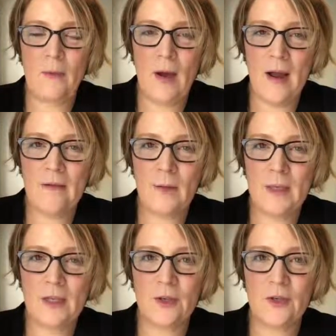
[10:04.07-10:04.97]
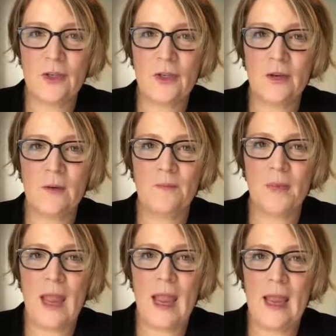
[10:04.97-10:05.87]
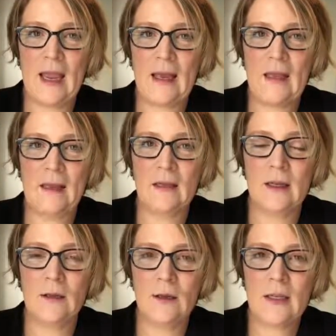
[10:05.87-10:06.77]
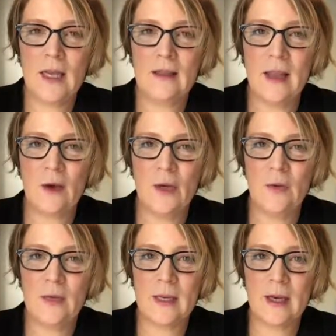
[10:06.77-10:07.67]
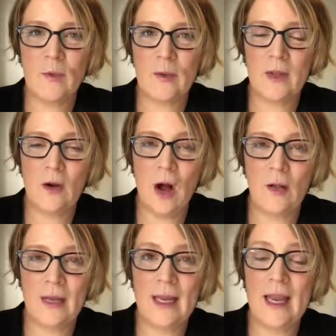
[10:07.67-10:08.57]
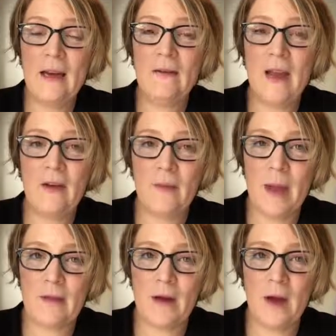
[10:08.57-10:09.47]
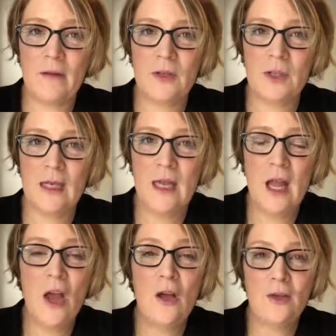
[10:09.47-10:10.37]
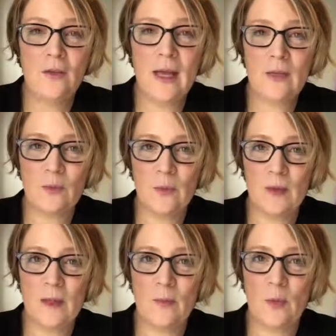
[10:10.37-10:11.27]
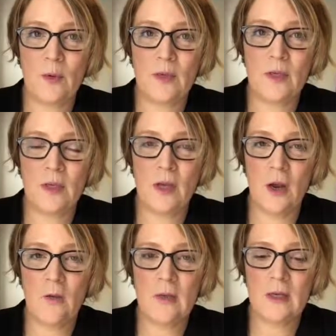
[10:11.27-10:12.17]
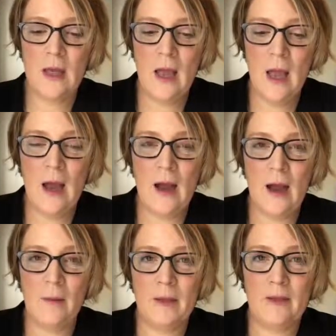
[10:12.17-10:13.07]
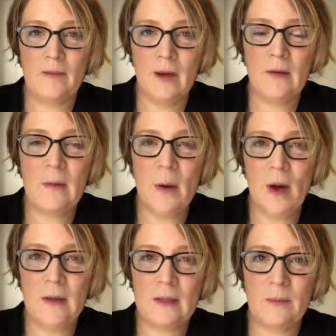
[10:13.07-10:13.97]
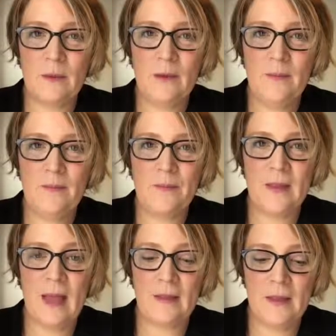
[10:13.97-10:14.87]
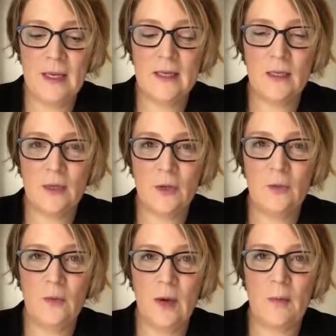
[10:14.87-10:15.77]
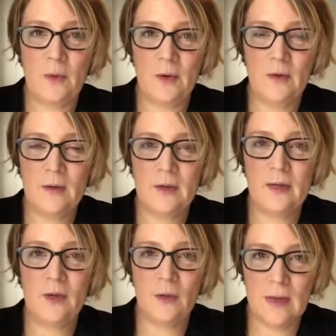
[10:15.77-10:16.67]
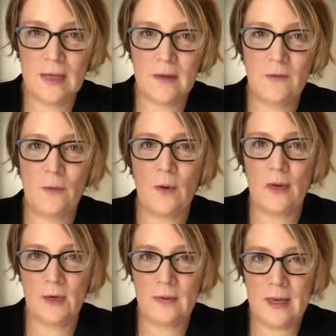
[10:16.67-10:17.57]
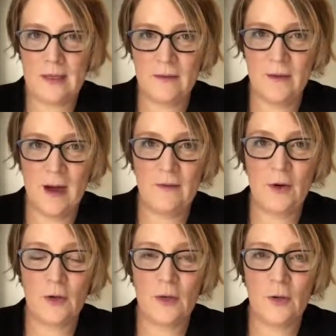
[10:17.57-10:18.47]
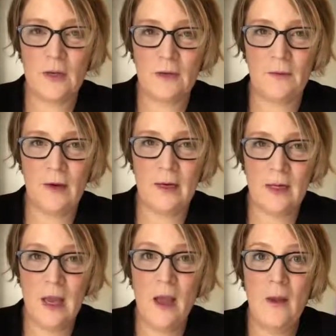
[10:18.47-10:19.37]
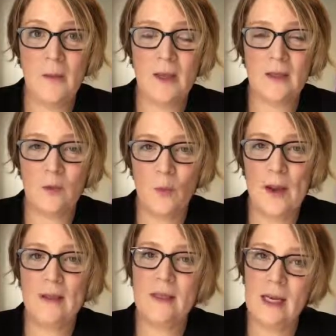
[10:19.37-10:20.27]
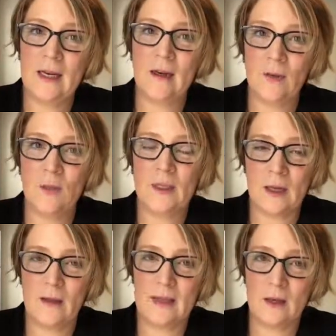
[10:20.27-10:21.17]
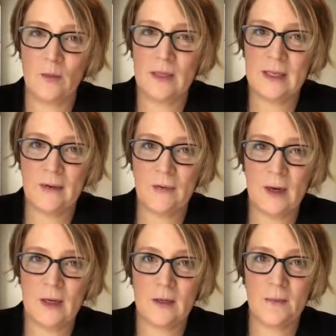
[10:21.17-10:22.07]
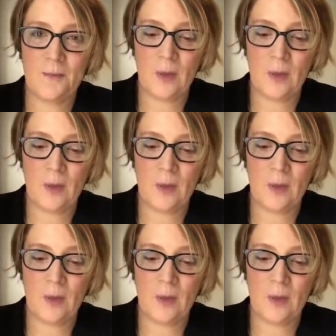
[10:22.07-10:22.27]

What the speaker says: a private researcher, and it looks like they're using what they're calling an innovative methodology. So that's really important to note. It's very possible that these two numbers in 2004 and 2005 are so different because the way the data was collected was different.